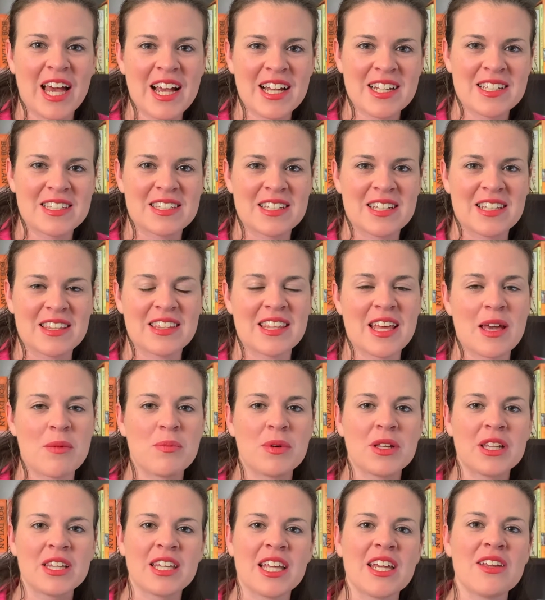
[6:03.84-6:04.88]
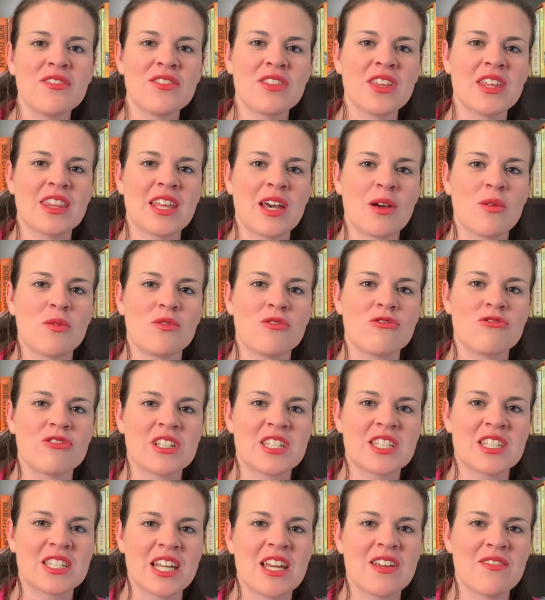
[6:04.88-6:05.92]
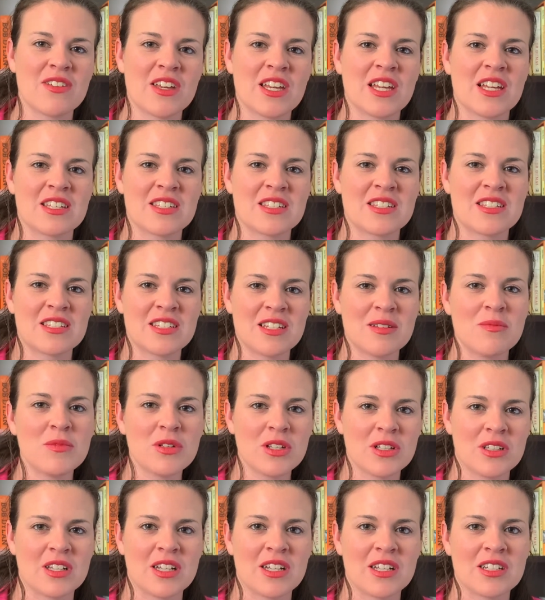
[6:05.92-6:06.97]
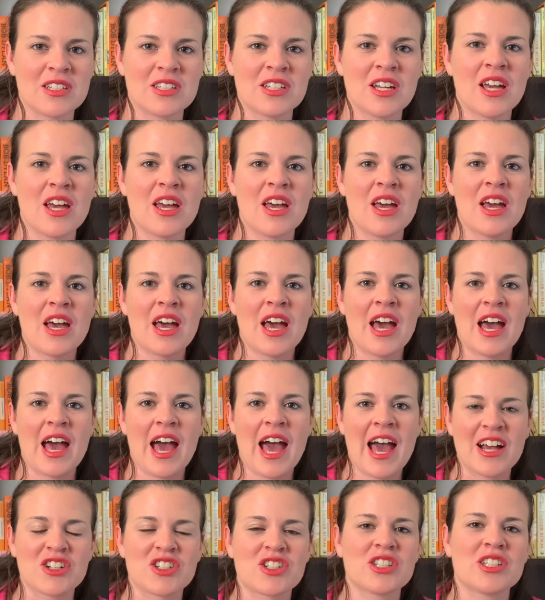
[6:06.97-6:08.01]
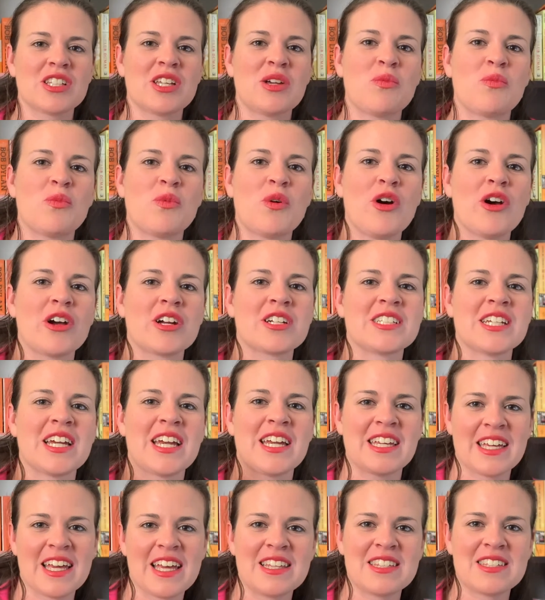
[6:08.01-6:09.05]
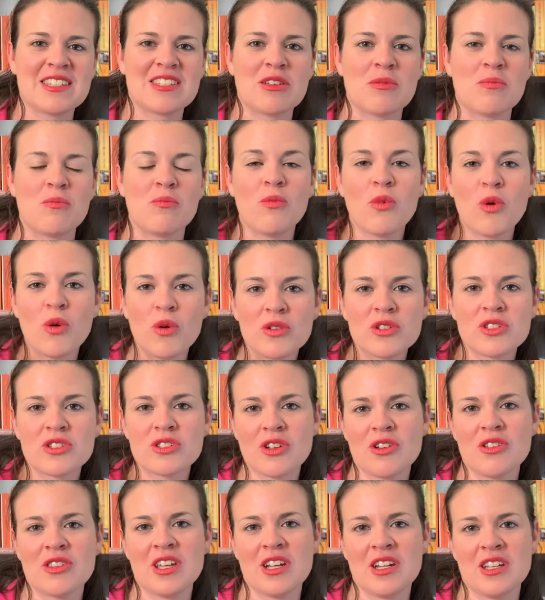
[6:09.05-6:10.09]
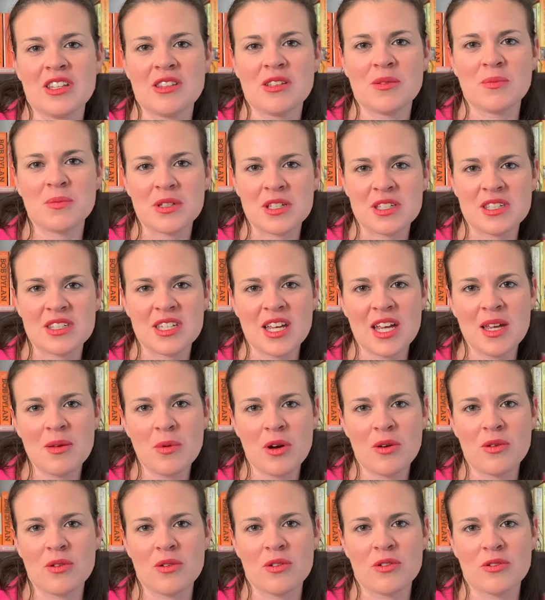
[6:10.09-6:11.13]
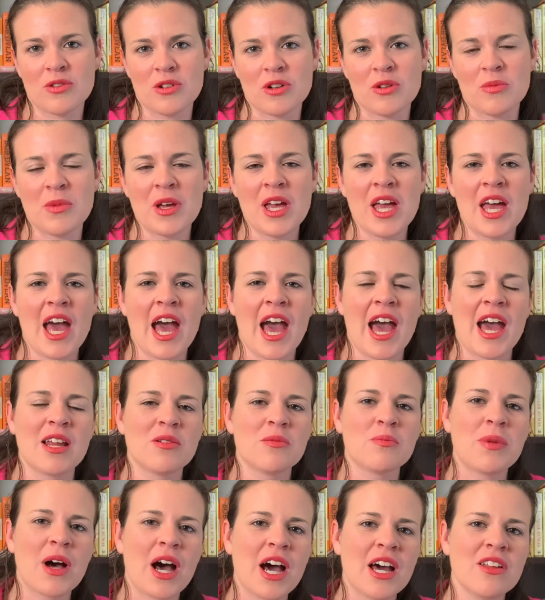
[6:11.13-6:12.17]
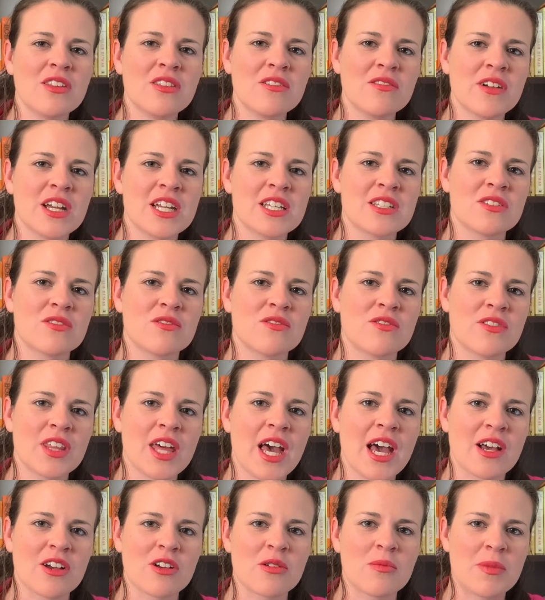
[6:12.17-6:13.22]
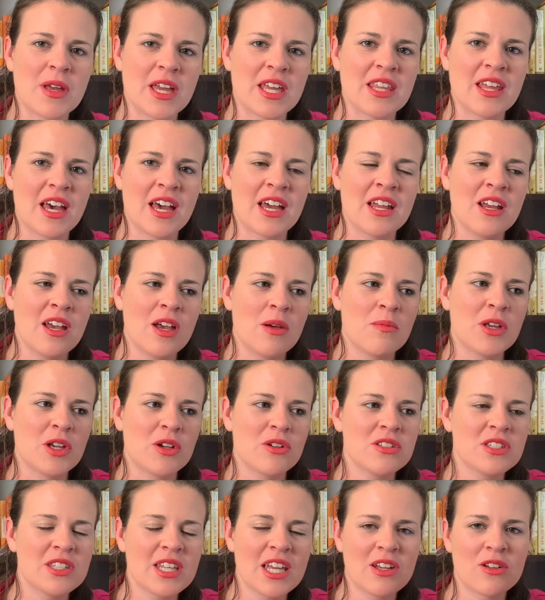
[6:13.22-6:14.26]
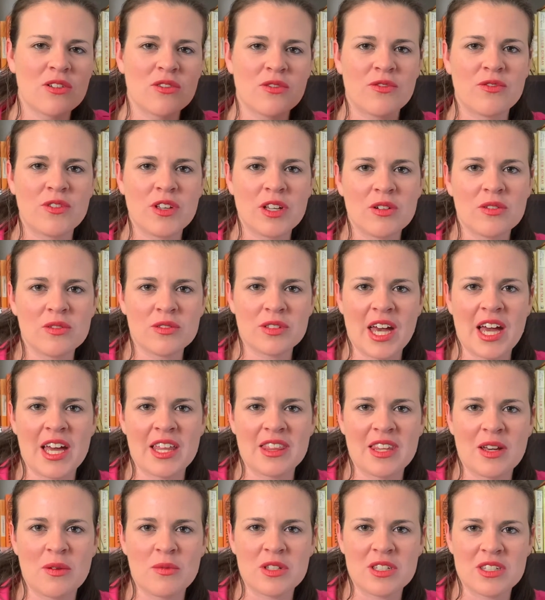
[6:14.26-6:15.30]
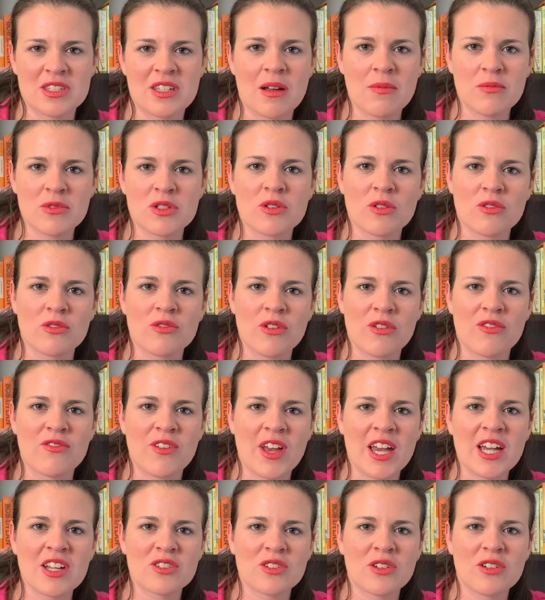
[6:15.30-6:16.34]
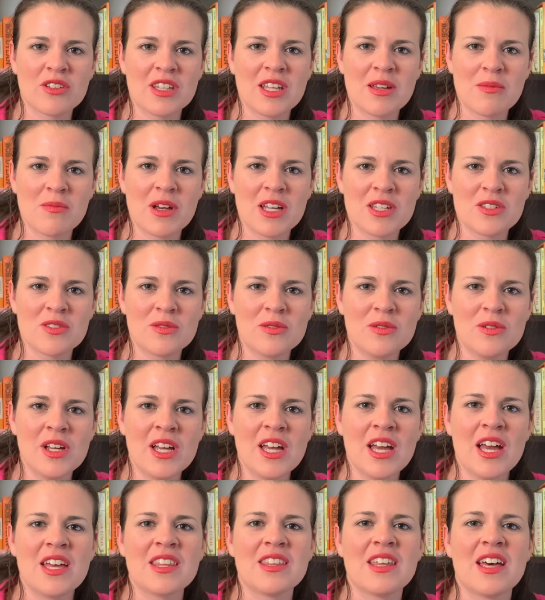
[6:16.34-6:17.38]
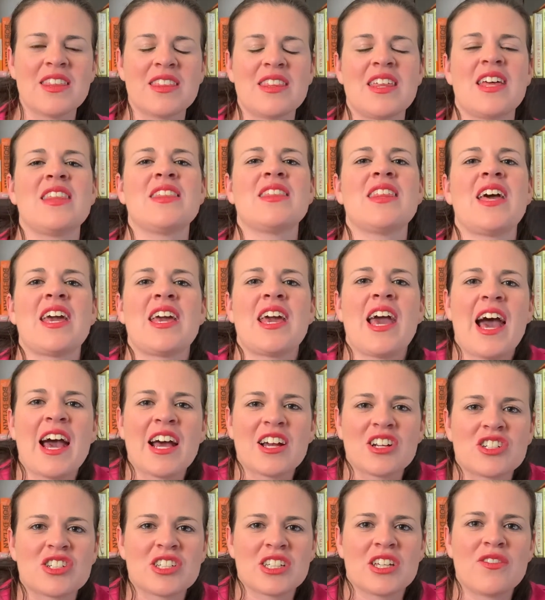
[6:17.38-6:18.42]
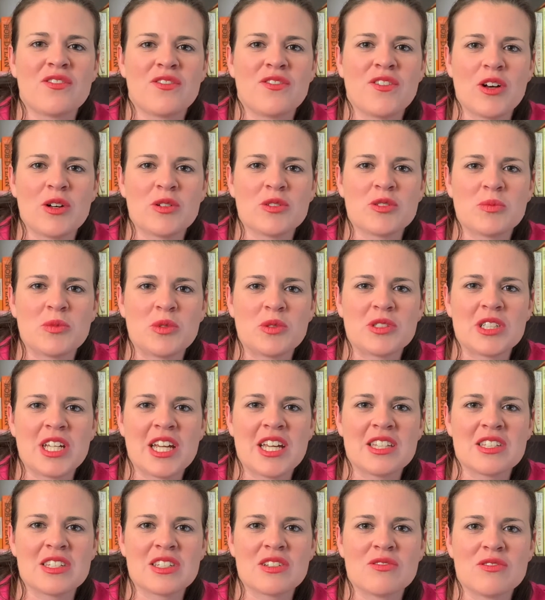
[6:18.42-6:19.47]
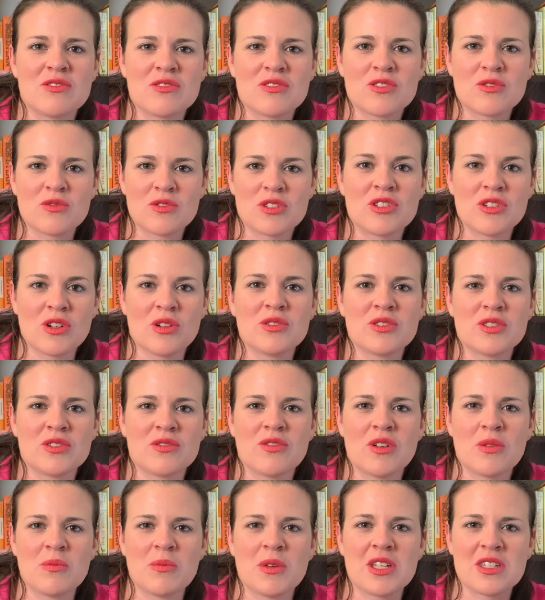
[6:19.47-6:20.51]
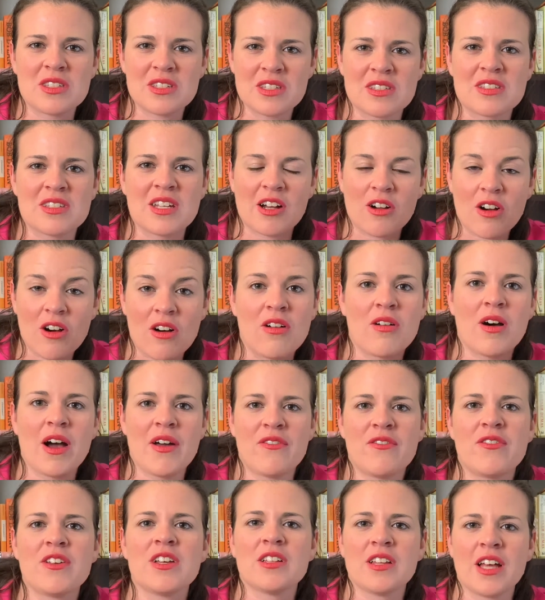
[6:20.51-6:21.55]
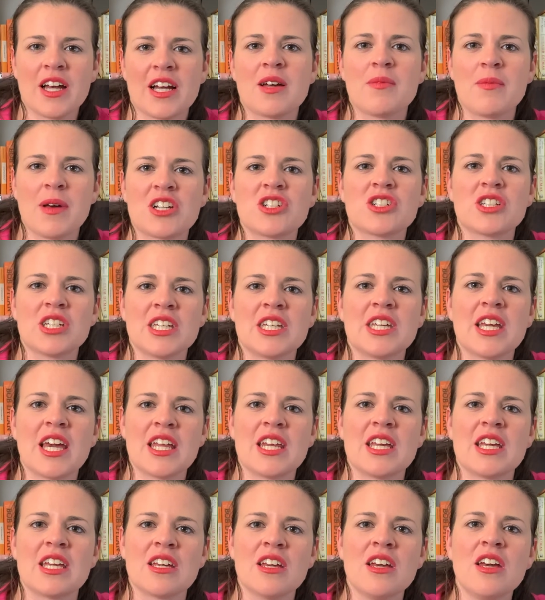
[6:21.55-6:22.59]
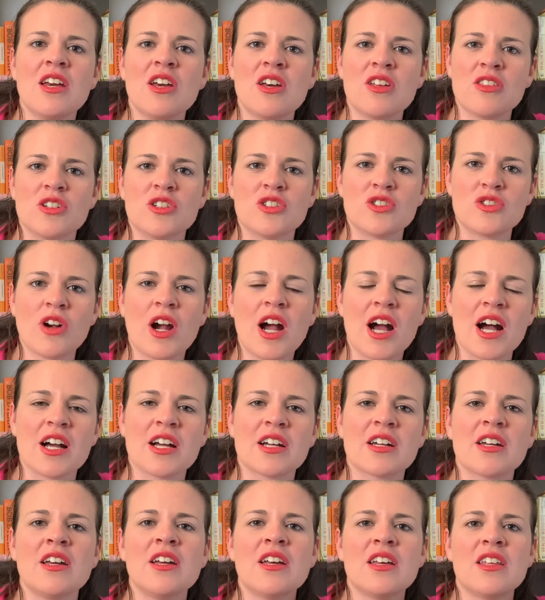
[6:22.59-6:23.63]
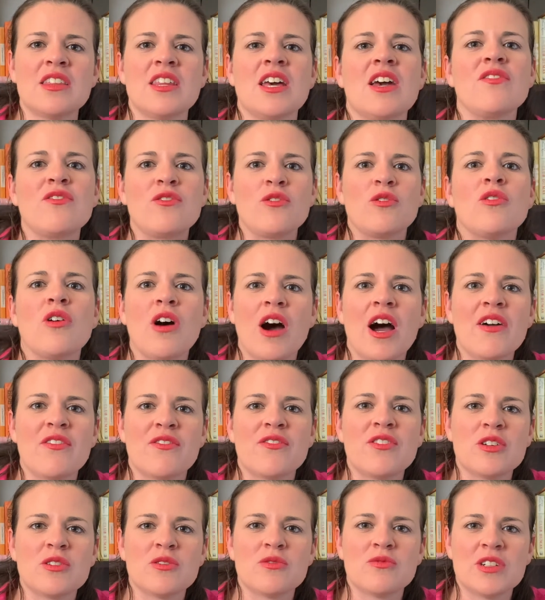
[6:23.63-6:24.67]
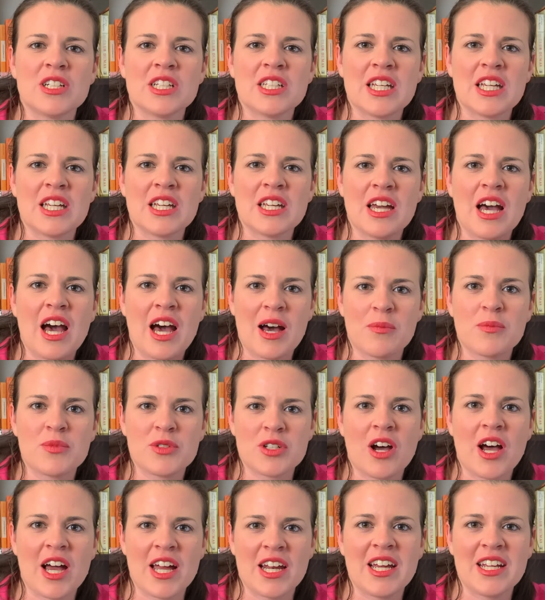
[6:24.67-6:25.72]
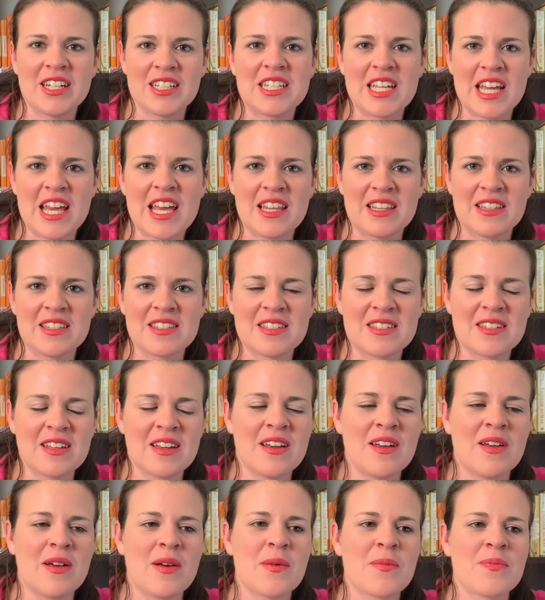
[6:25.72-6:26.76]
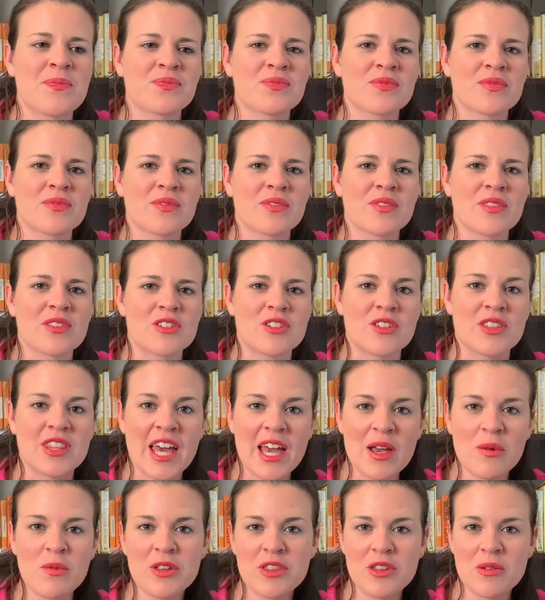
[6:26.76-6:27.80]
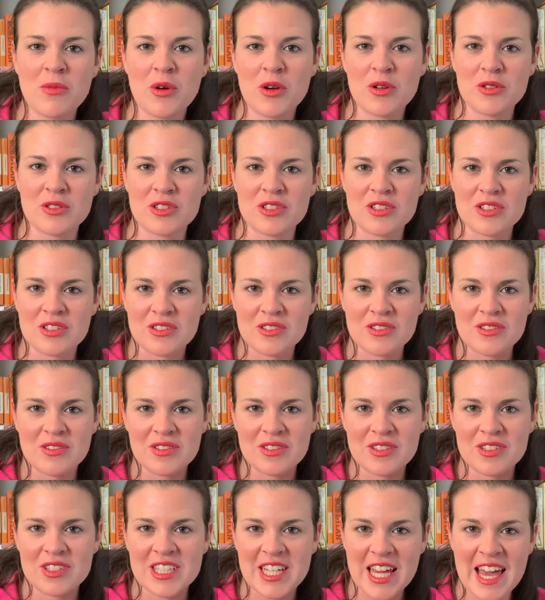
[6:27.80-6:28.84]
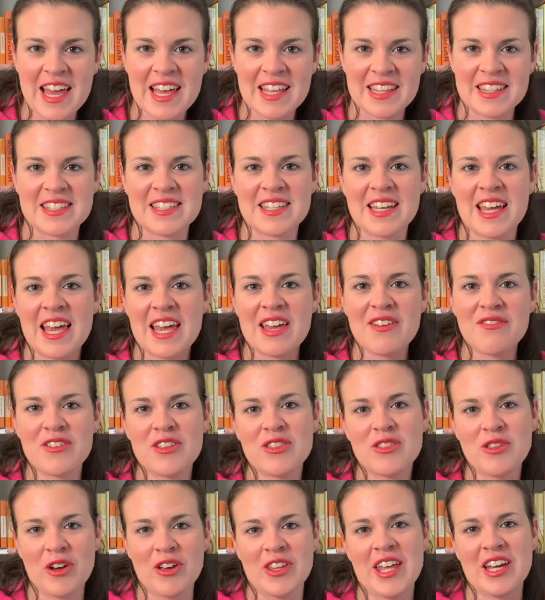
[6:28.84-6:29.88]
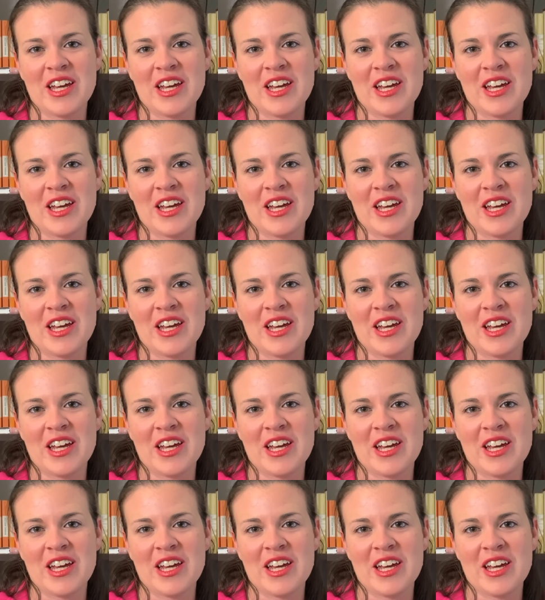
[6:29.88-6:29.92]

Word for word: relaxant, their belief that they were receiving a stimulant actually worked against them more so than in the placebo group. And part of the reason for that could be that because they could feel that there was some sort of effect on their muscle, that then they actually felt more tense as a result of it because it's like, oh, I feel like I'm actually getting the drug, therefore I feel really uptight and tense. So they were the most tense, even